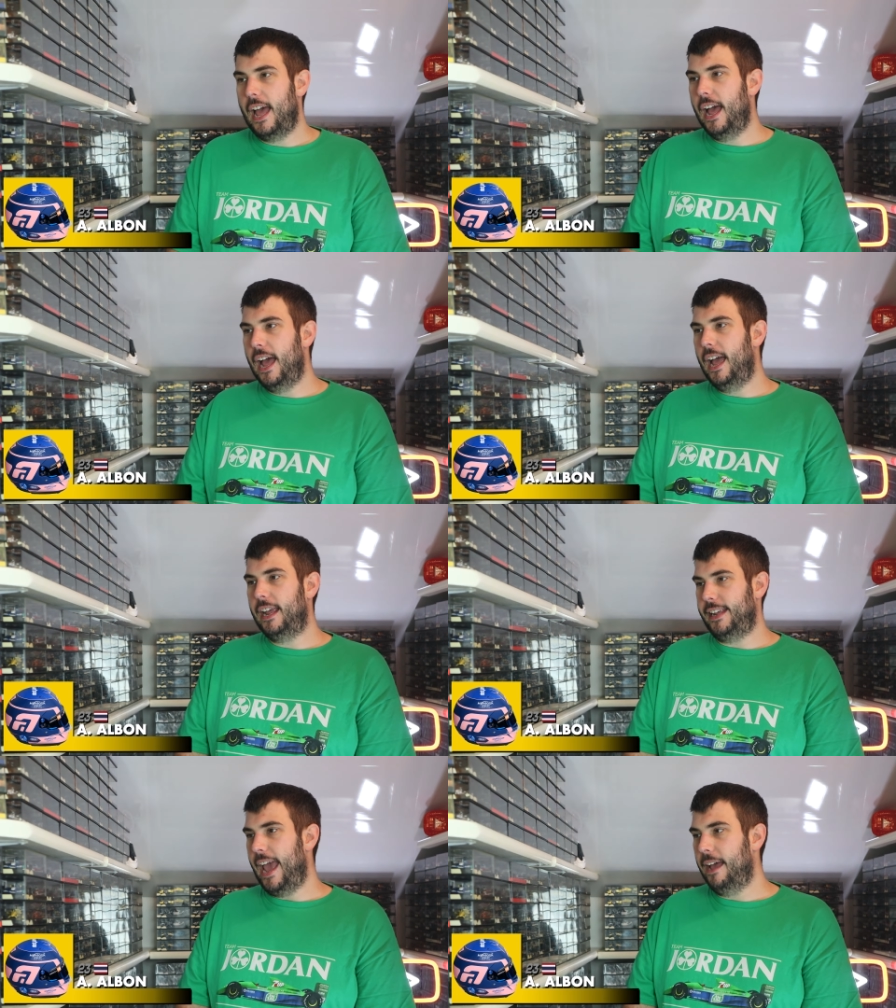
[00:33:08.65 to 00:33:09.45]

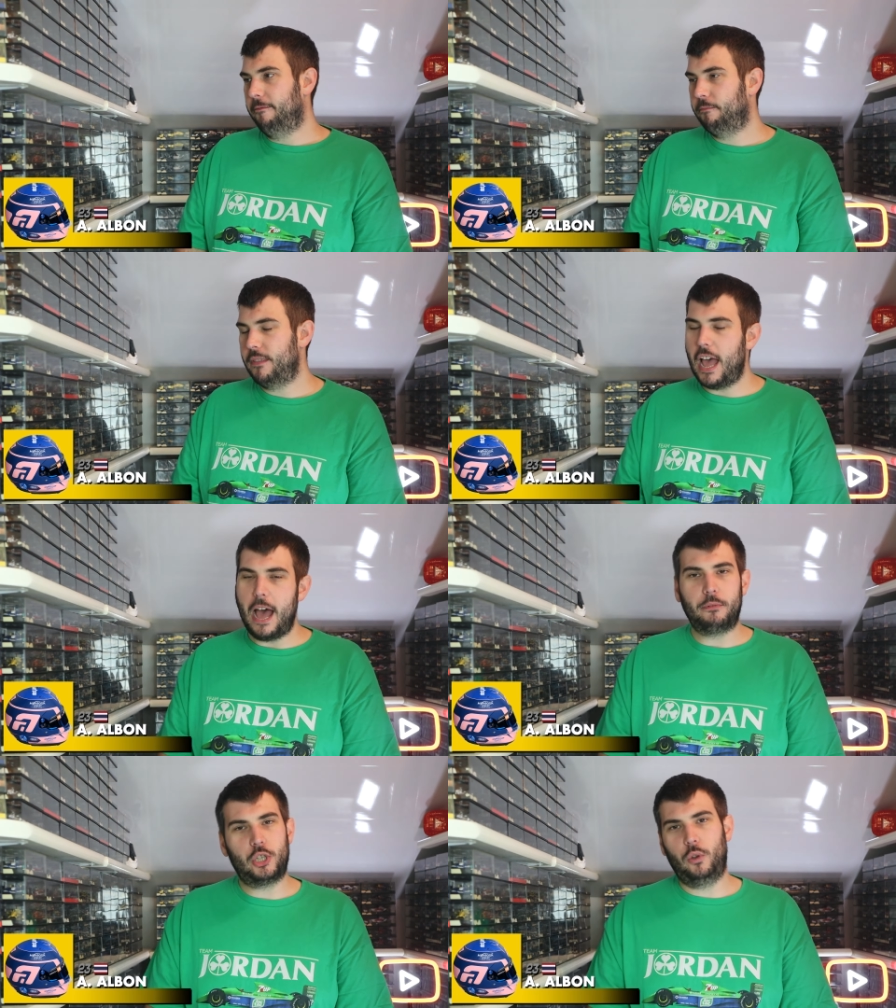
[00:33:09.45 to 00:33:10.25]
Yeah,
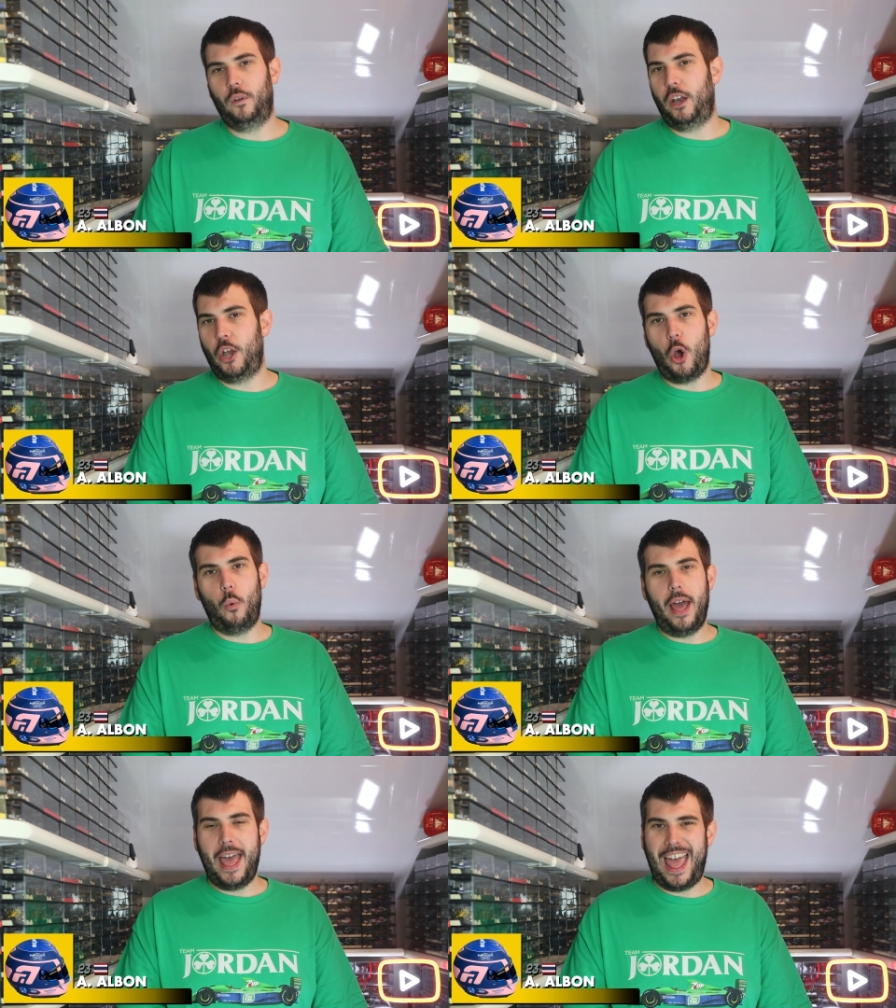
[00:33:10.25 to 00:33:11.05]
absolutely
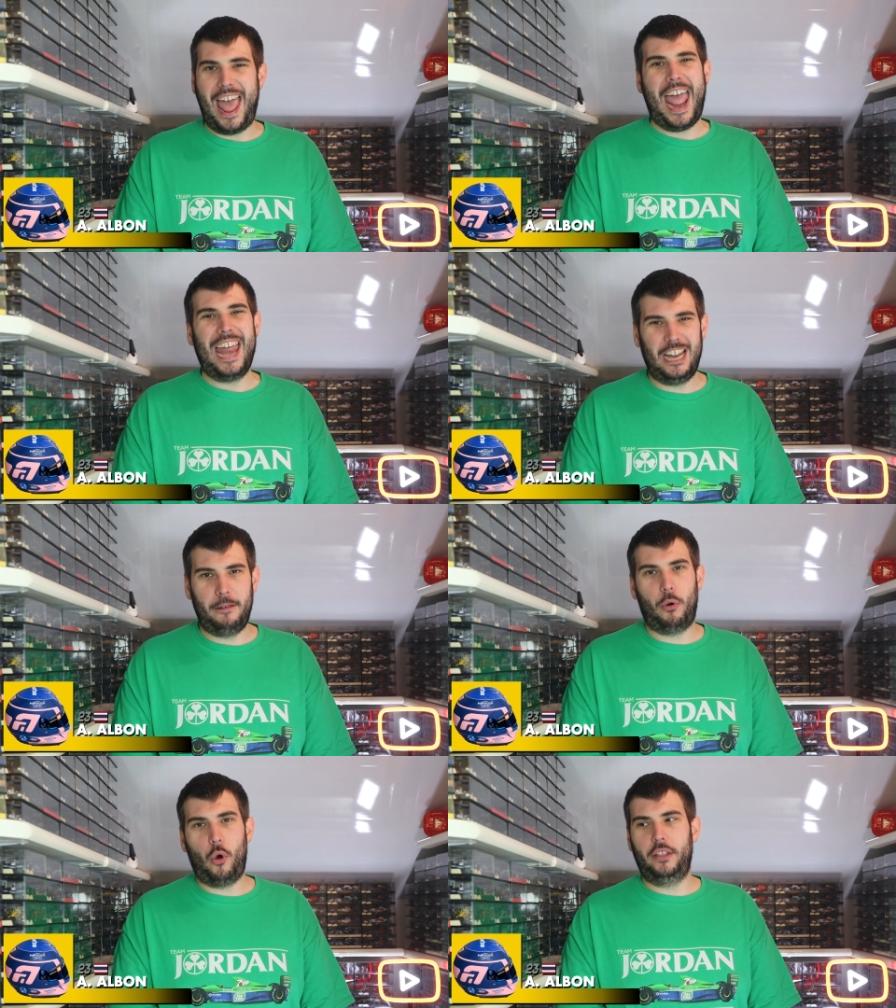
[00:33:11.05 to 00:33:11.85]
nowhere at any
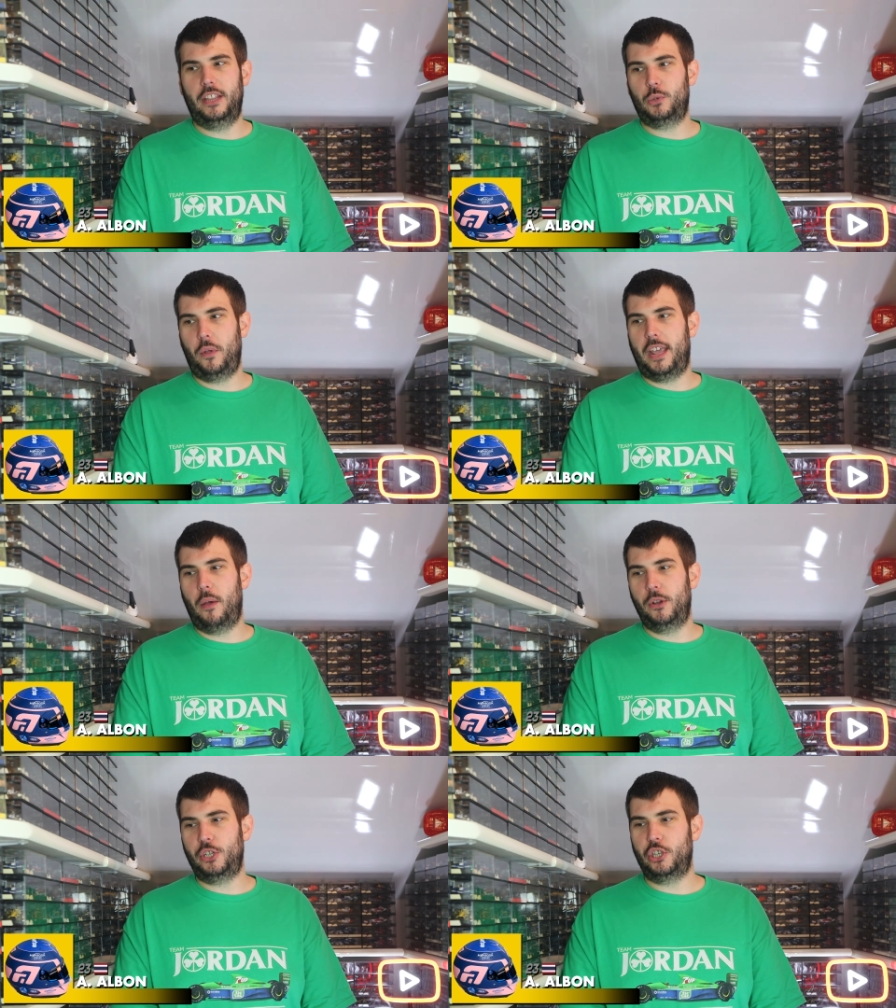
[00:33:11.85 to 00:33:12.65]
point this
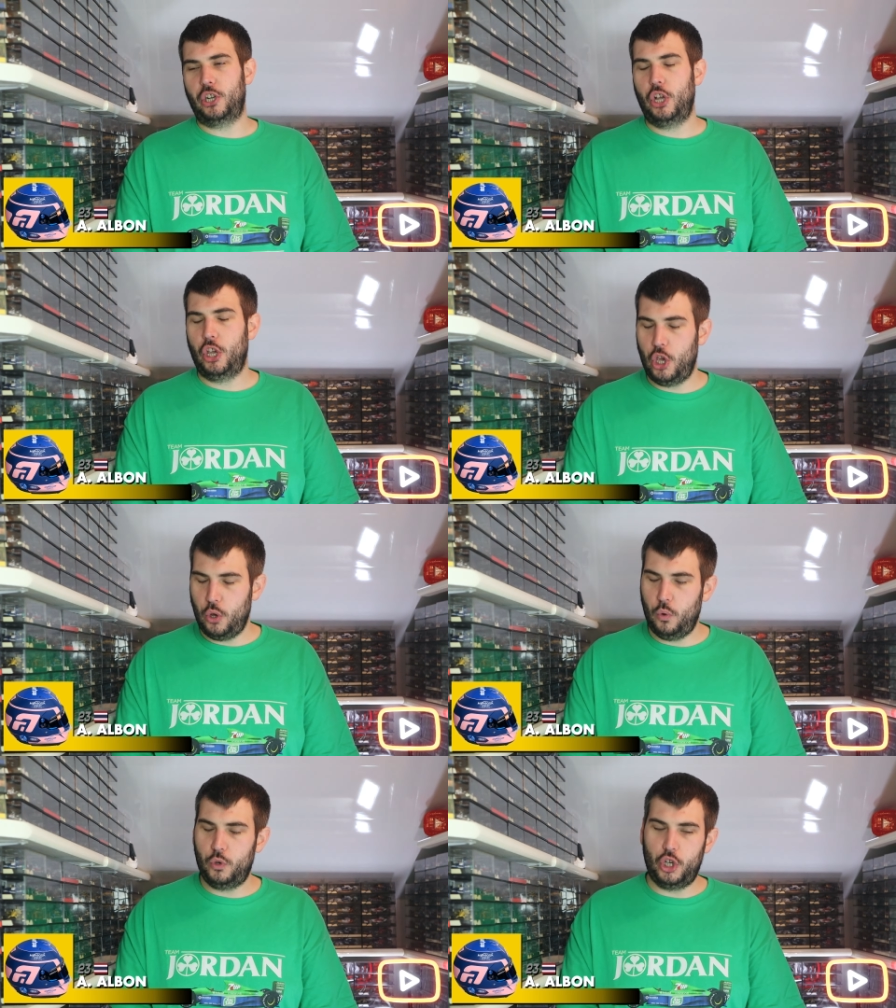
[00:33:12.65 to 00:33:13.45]
weekend, which is a
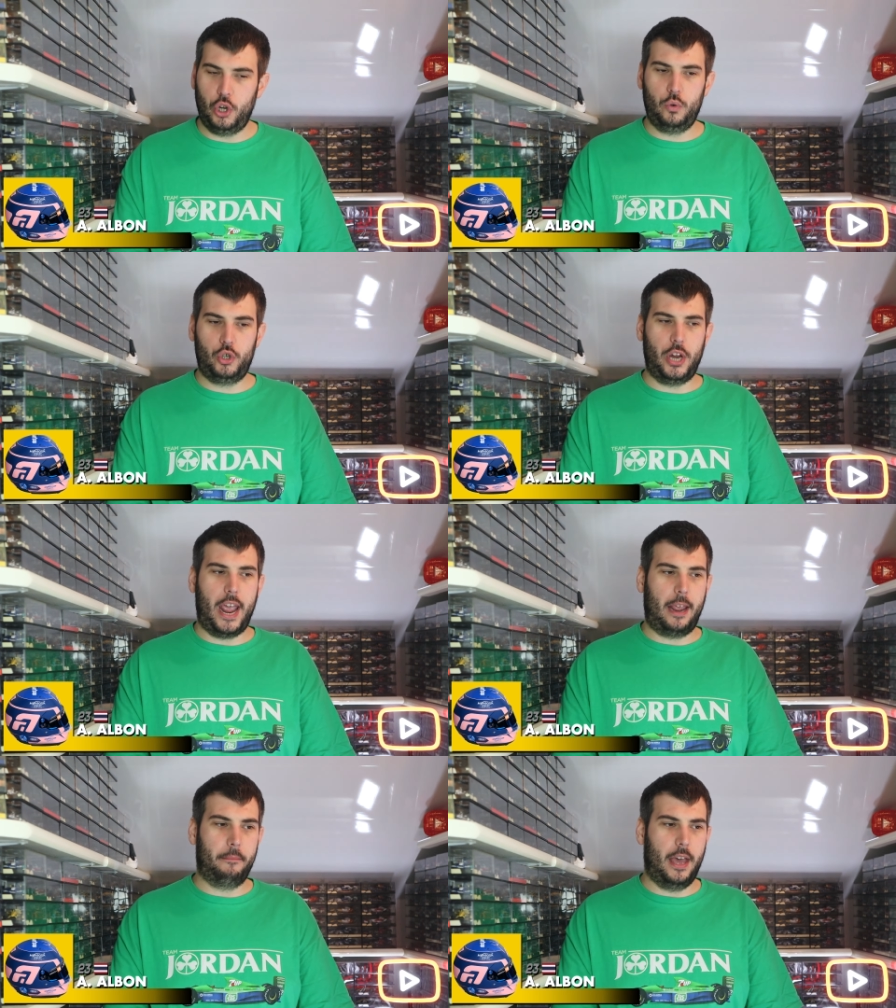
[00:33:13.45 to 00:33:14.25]
huge, huge
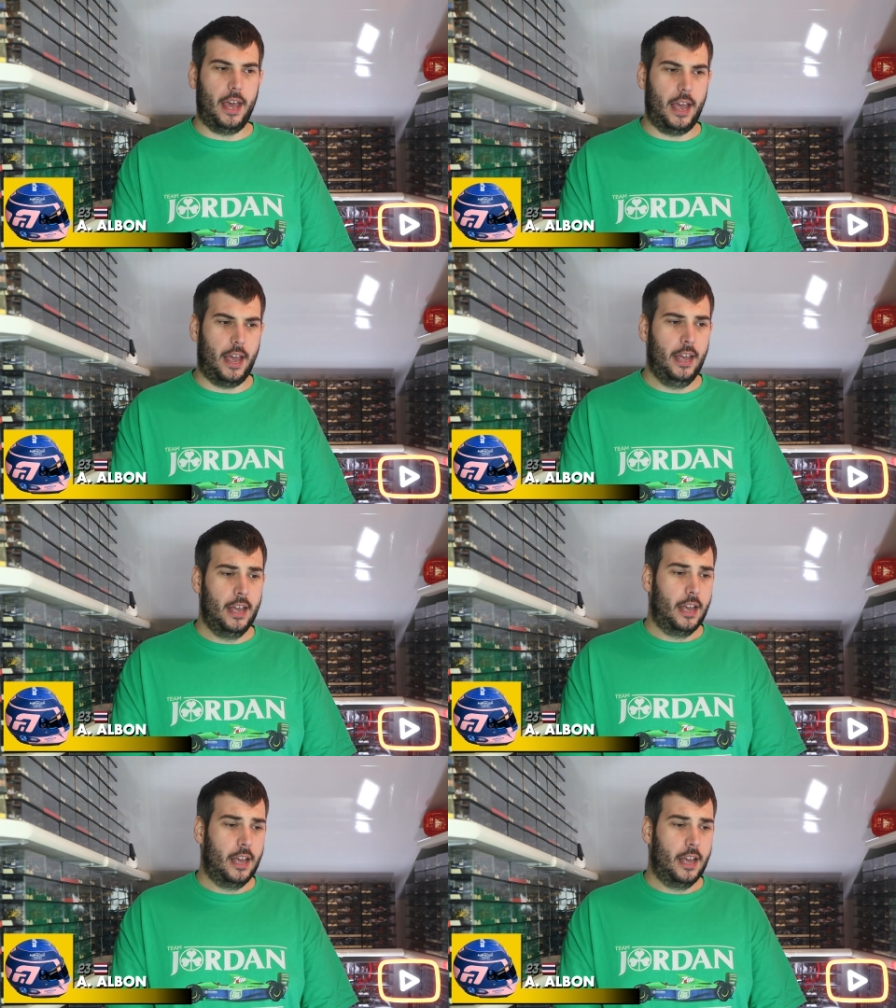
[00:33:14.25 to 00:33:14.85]
shame. The